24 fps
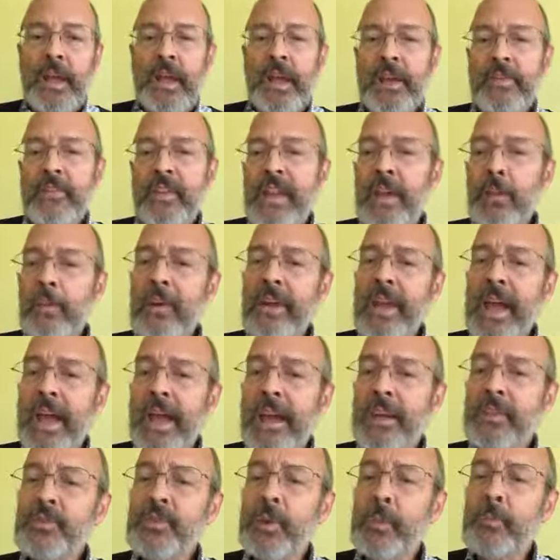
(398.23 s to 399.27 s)
If anyone
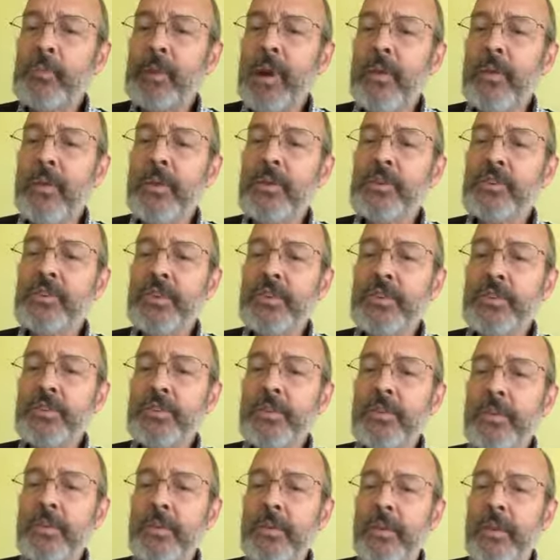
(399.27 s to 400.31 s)
hates a brother or
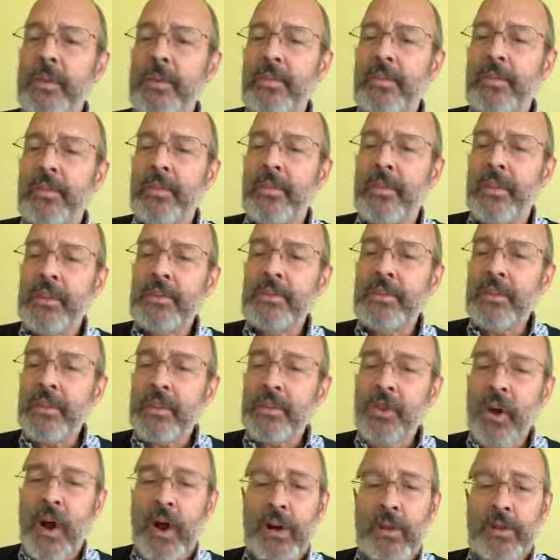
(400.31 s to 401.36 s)
sister, he's in the
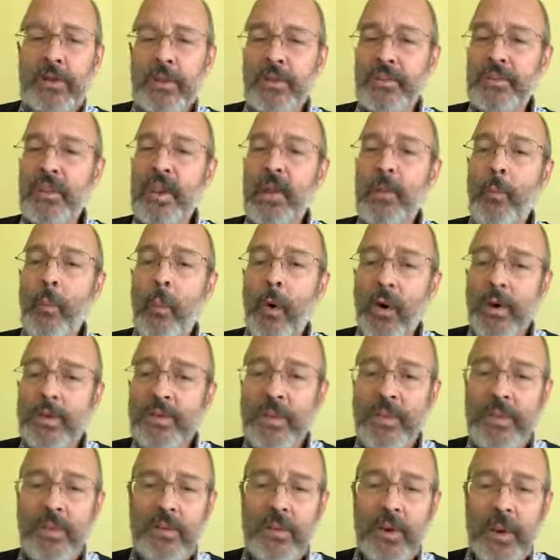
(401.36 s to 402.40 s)
darkness and he walks
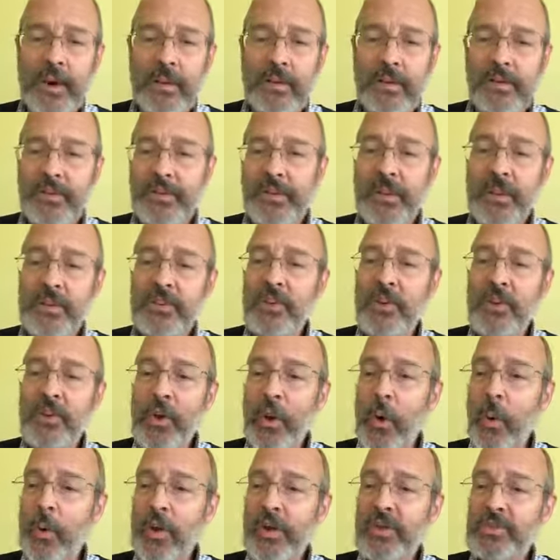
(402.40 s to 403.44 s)
in the darkness. He doesn't
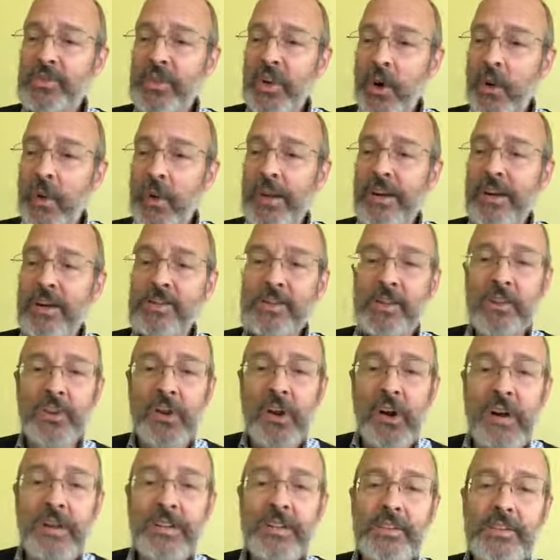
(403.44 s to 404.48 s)
know where he's going because the
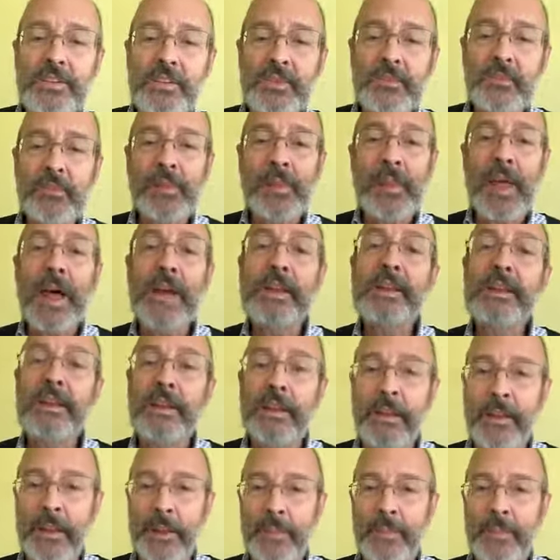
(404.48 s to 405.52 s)
darkness has
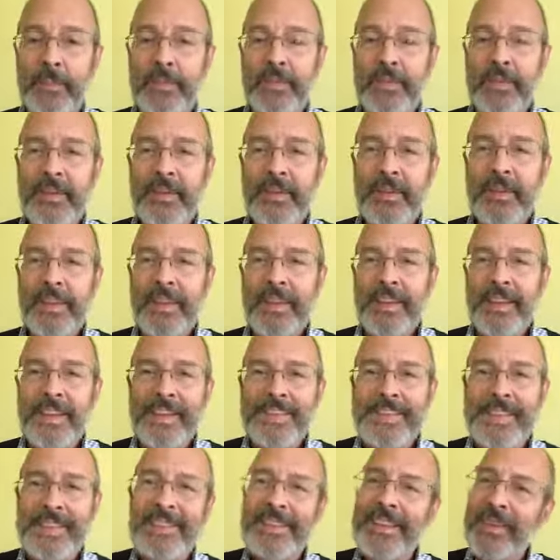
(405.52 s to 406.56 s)
blinded him.
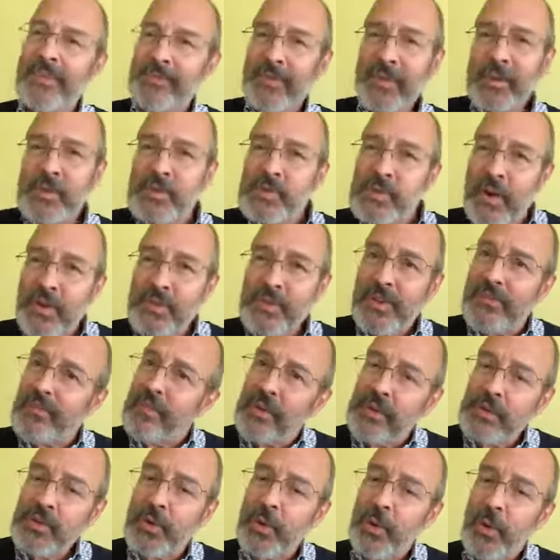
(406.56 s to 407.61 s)
See, 1 John's a
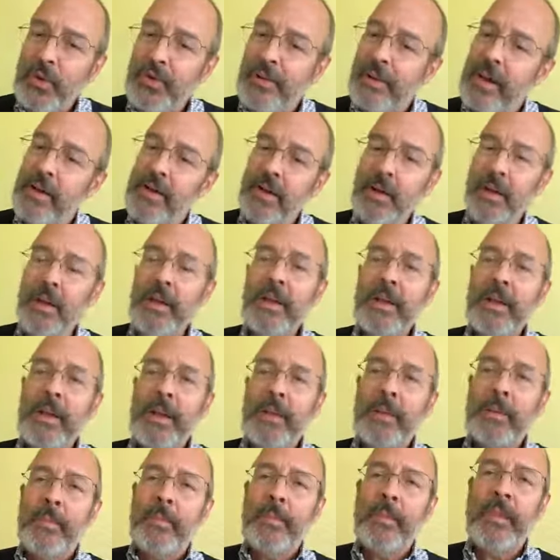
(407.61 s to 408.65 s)
very short letter.
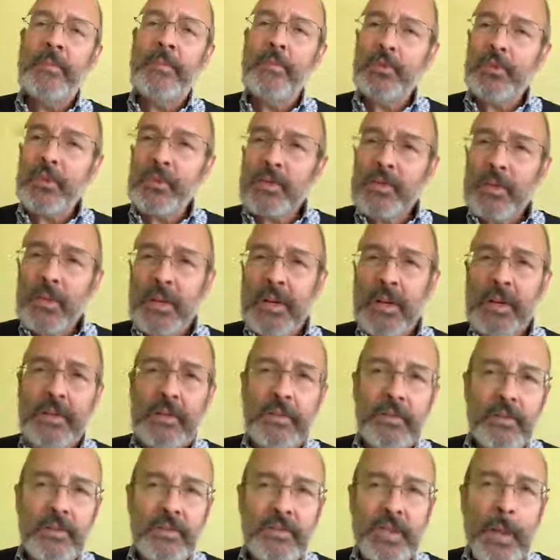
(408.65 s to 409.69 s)
If you just read
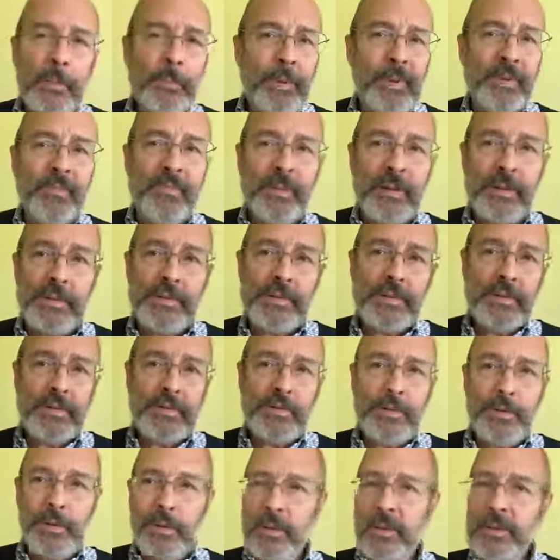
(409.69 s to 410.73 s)
separate
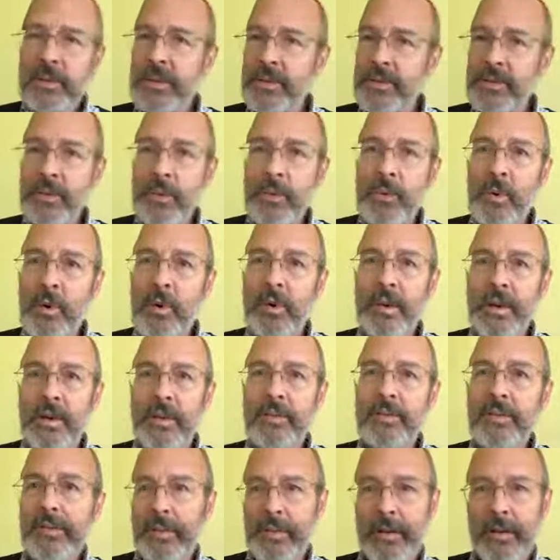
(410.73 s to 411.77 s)
verses, you can get the wrong
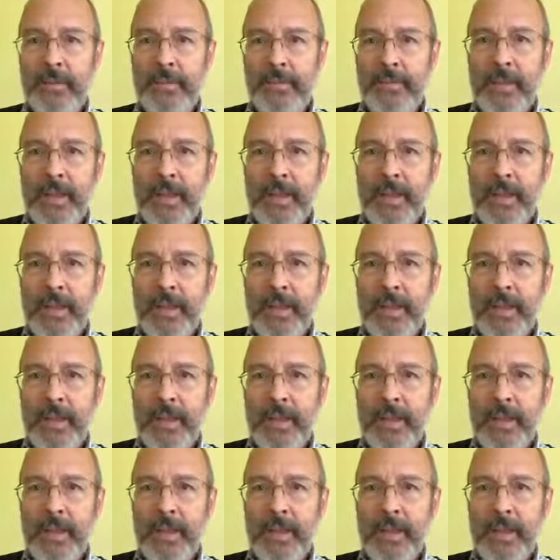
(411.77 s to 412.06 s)
idea.